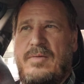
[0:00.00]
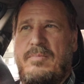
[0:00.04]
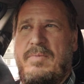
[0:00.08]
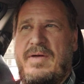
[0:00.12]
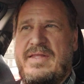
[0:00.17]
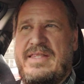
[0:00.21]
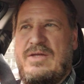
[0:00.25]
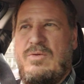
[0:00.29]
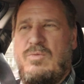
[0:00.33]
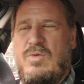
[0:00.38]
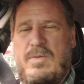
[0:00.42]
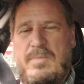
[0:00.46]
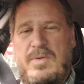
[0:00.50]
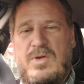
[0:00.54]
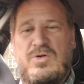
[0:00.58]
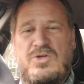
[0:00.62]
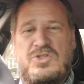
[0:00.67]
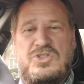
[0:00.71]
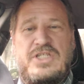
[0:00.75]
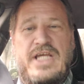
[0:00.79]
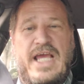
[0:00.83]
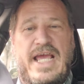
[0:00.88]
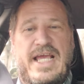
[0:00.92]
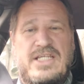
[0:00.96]
but the women were
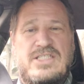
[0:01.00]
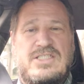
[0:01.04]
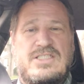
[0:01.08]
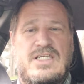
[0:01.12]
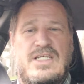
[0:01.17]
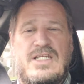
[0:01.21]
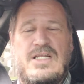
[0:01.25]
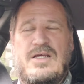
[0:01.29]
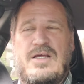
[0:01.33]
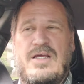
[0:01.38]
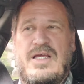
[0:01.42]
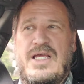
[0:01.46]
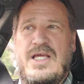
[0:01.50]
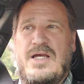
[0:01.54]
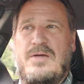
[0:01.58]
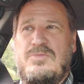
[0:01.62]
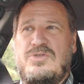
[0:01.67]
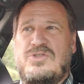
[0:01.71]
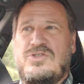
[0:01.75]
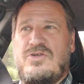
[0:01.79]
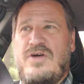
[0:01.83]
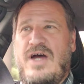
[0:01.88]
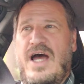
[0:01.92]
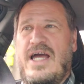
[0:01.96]
chasing
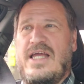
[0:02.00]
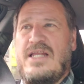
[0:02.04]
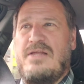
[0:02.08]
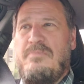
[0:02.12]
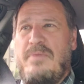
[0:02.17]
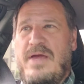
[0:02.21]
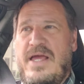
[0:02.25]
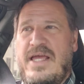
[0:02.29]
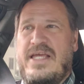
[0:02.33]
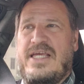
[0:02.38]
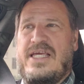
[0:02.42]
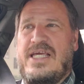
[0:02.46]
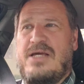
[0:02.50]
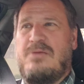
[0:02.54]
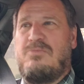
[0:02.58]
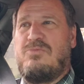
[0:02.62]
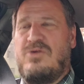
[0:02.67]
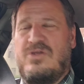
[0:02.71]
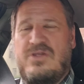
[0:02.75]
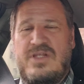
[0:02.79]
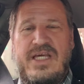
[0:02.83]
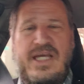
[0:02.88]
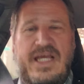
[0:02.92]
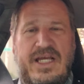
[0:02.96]
him, trying to make him
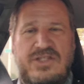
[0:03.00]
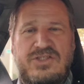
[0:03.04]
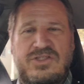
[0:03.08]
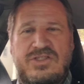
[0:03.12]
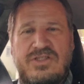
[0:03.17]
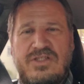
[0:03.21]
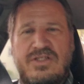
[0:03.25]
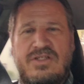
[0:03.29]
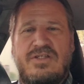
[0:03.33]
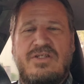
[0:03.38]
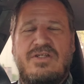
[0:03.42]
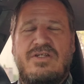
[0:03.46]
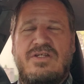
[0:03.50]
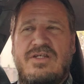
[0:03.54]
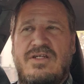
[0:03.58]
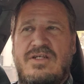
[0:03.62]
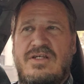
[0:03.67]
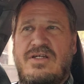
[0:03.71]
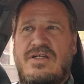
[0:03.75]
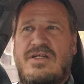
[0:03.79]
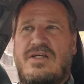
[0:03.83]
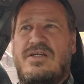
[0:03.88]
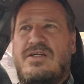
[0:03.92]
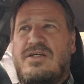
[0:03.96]
release.
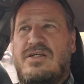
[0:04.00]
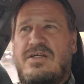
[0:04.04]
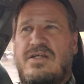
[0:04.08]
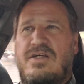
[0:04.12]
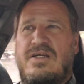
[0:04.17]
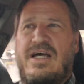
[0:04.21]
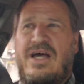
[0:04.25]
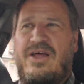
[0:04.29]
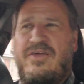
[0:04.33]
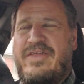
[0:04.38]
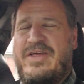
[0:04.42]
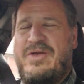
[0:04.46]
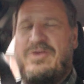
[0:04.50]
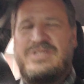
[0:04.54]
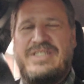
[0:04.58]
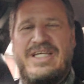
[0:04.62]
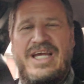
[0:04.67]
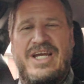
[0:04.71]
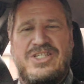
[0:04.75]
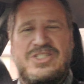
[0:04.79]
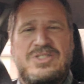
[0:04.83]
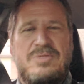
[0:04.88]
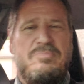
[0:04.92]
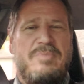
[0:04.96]
I don't think it
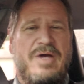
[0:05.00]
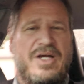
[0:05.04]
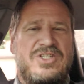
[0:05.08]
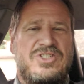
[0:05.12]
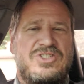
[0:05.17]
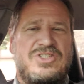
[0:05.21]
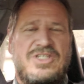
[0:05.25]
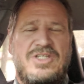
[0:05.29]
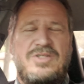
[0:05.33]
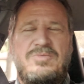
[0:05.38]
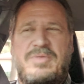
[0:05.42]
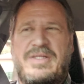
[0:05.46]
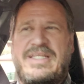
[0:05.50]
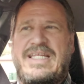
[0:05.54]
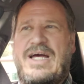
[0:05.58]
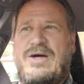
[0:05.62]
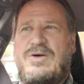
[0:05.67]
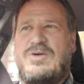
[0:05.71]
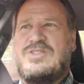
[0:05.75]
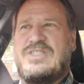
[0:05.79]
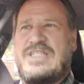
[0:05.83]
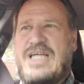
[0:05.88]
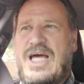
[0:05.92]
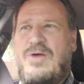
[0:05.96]
was actually mentioned, but
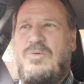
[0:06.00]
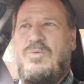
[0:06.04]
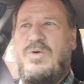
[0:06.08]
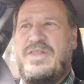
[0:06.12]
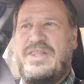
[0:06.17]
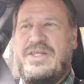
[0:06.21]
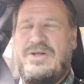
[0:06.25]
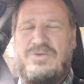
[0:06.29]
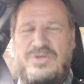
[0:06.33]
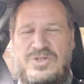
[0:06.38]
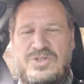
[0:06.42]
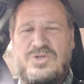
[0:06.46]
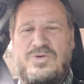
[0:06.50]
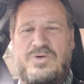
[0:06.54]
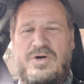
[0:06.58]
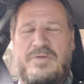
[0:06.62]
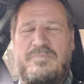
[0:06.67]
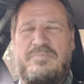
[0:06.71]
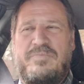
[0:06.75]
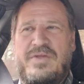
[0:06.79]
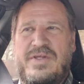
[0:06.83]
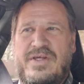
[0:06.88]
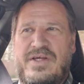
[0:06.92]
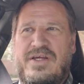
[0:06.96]
that was kind of what they were
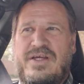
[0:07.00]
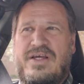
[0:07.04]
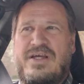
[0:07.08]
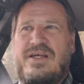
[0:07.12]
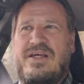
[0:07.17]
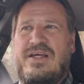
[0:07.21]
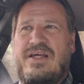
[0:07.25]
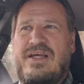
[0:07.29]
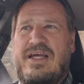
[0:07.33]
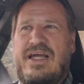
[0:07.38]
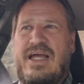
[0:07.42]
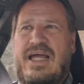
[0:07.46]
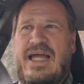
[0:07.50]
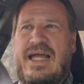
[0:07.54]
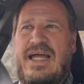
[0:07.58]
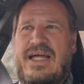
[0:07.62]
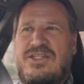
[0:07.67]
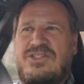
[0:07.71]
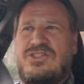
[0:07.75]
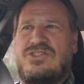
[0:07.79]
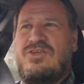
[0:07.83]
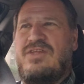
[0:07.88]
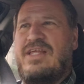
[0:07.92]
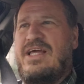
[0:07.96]
doing.
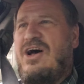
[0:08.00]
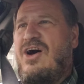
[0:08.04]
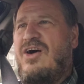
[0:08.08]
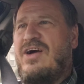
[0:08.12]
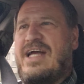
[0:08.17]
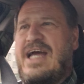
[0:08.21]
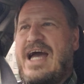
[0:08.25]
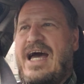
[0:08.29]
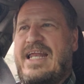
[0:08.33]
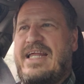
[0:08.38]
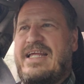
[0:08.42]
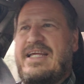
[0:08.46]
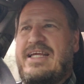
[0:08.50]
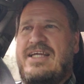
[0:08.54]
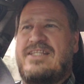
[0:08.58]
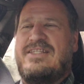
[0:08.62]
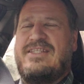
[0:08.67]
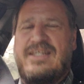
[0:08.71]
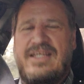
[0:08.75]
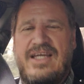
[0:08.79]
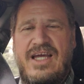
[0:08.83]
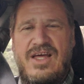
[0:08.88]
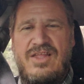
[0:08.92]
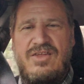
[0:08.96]
And so they all kind of get
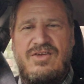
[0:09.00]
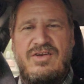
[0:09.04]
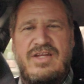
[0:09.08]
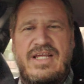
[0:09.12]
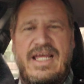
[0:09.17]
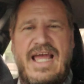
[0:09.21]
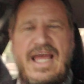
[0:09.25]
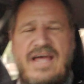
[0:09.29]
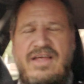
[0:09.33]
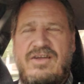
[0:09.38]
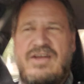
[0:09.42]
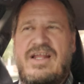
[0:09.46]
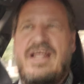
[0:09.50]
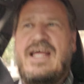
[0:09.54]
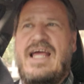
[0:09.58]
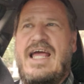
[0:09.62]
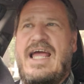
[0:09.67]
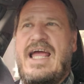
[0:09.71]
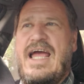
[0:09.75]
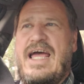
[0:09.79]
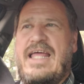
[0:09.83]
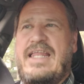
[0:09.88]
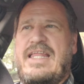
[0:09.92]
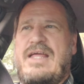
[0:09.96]
together and gather,
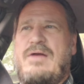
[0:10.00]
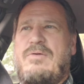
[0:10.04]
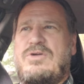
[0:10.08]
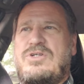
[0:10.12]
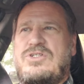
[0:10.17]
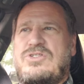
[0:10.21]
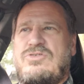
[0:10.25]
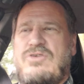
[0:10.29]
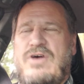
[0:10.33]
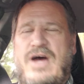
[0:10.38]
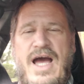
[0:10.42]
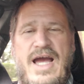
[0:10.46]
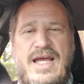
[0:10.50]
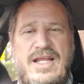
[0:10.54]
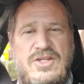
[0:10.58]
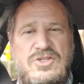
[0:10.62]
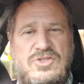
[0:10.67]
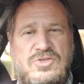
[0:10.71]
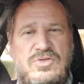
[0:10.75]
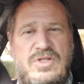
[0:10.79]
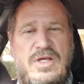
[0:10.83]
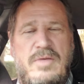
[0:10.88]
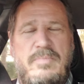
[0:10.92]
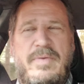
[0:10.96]
and they were trying to
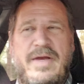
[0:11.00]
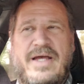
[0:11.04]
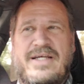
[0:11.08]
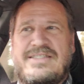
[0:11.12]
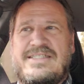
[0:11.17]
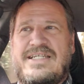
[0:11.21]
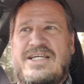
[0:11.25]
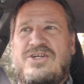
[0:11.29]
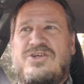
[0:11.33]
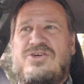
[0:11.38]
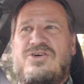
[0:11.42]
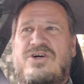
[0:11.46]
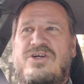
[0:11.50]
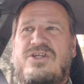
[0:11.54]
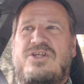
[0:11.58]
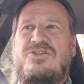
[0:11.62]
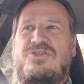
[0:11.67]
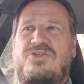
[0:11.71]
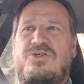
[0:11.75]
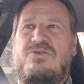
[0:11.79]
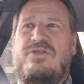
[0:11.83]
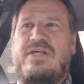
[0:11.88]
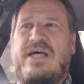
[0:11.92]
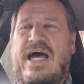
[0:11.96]
do the best they could to
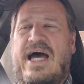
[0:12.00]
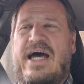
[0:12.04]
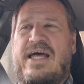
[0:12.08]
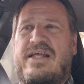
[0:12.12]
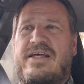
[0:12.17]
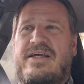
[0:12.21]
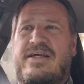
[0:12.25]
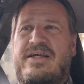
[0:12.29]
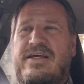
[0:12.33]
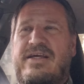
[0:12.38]
do that.